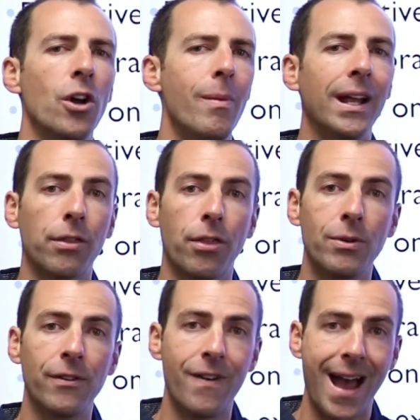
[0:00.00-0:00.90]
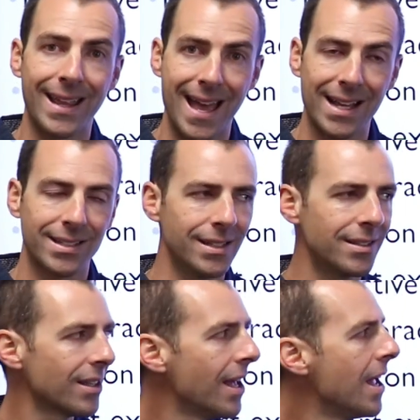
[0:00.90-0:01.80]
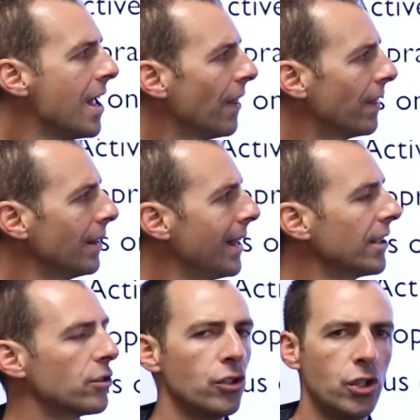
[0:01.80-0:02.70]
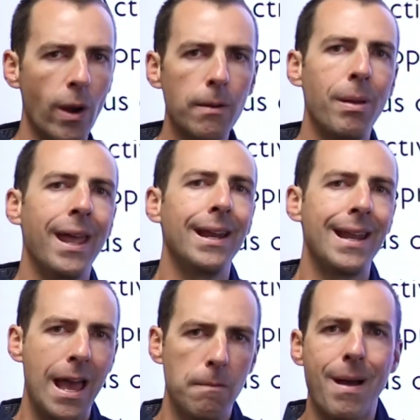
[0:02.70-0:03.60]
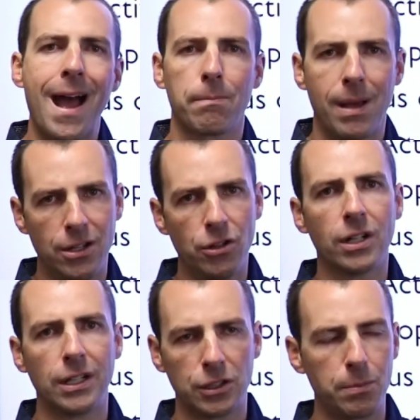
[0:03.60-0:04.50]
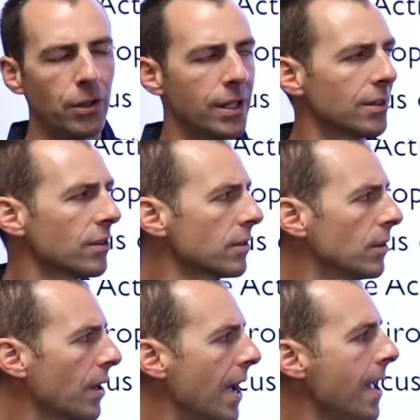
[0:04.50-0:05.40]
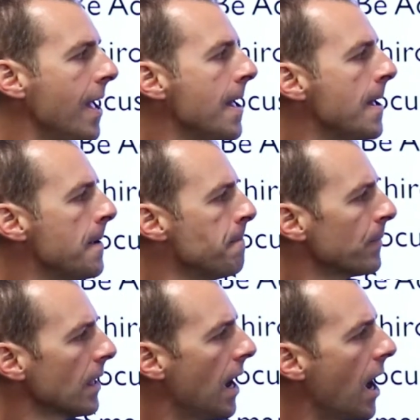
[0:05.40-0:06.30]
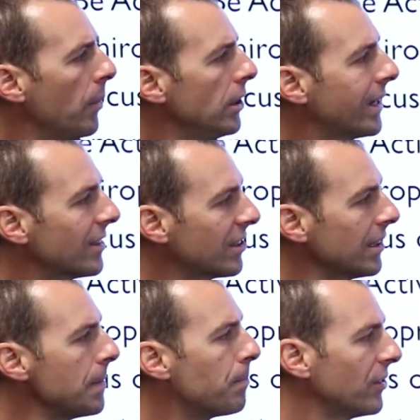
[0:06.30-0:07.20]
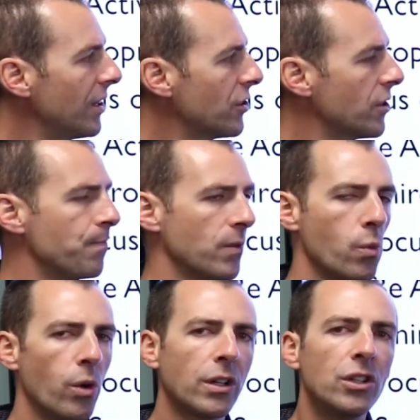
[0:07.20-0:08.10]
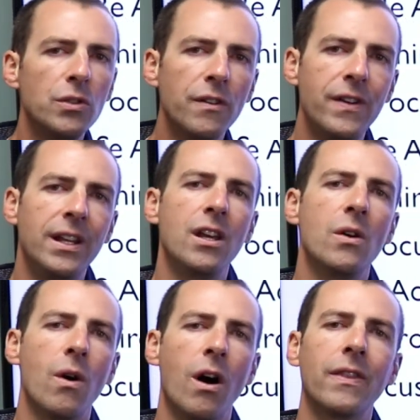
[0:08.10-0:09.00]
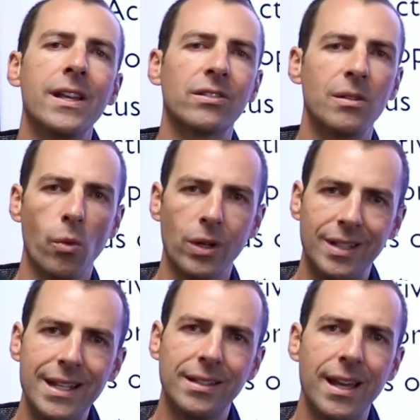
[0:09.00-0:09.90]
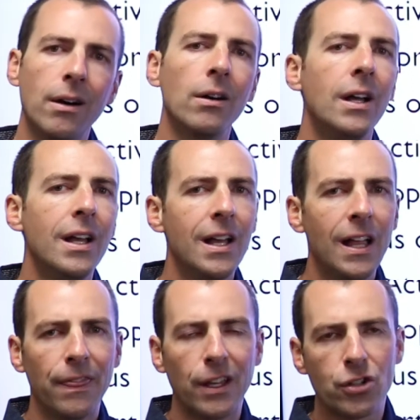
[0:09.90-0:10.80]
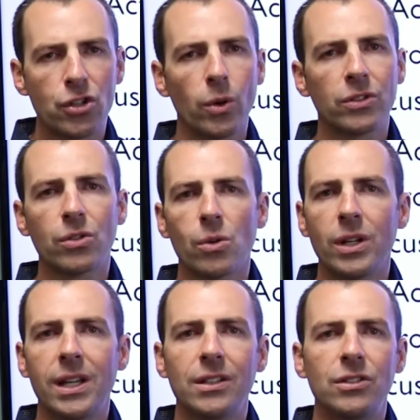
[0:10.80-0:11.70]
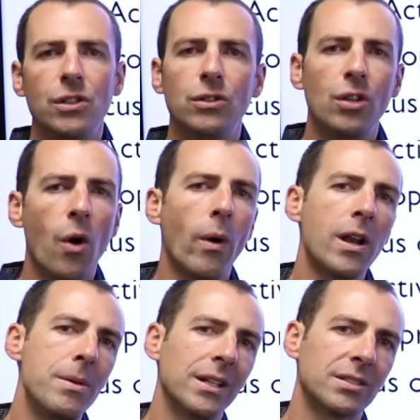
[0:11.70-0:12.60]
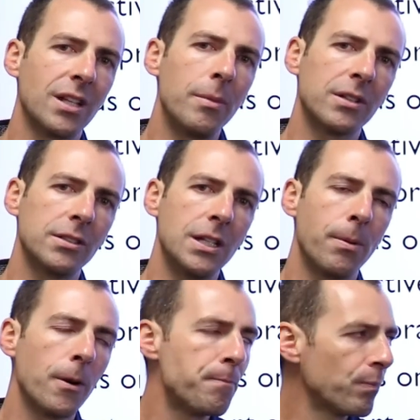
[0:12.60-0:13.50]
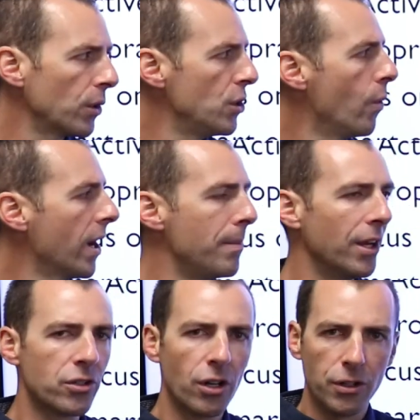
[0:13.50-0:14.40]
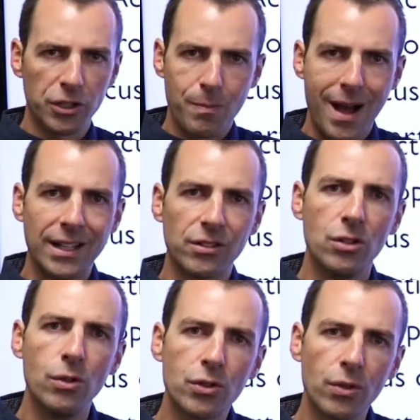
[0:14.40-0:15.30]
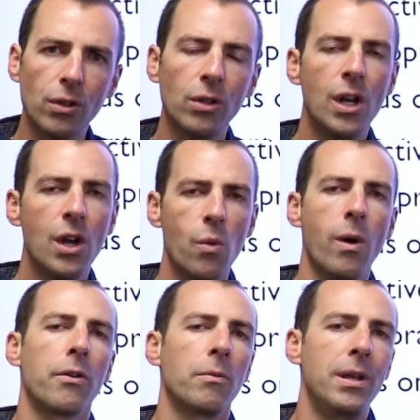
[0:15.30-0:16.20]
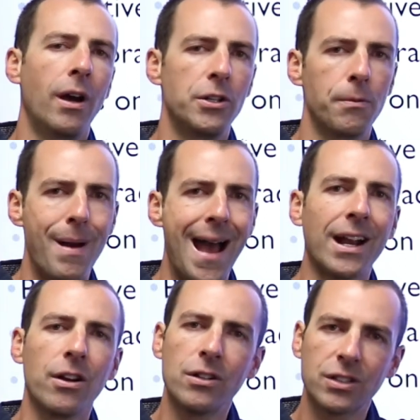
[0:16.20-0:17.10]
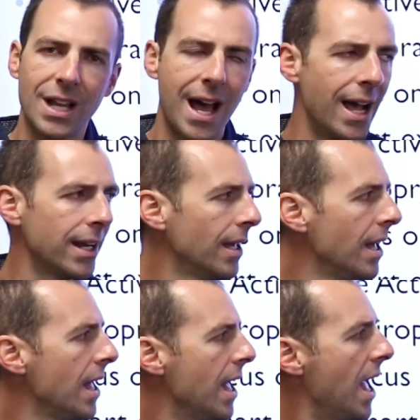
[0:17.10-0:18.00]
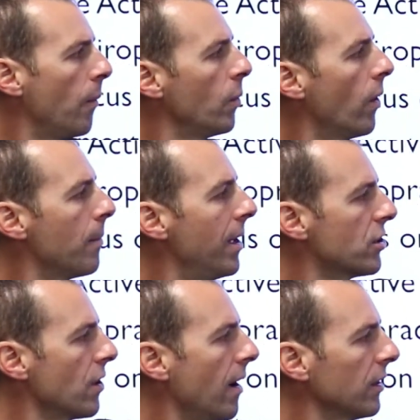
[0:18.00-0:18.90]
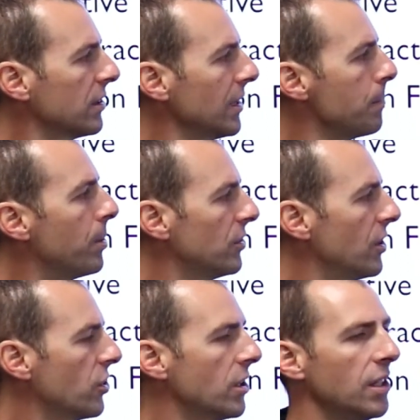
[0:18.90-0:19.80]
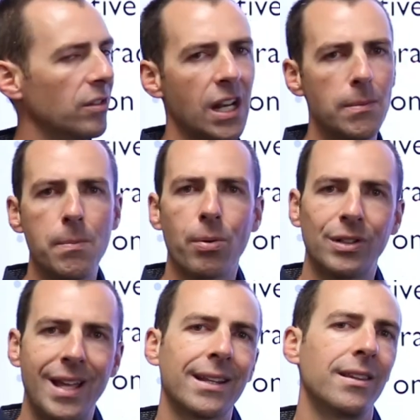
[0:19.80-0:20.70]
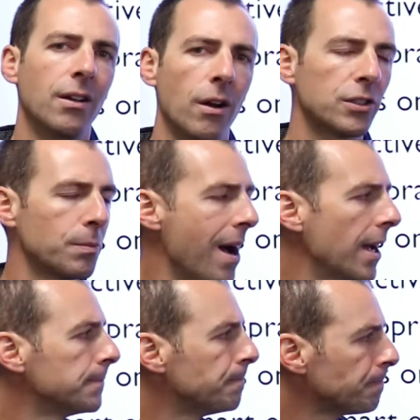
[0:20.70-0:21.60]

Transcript: omega-3 fatty acids, the less joint pain and back pain you're going to experience, okay? We look at sleep position. We're going to do a video on this in more detail. The short story is you don't want to be a stomach sleeper. You want to make sure your spine's neutral, whether it be on your back or your side, and we want to make sure that our sleep position is going to be protecting our spine.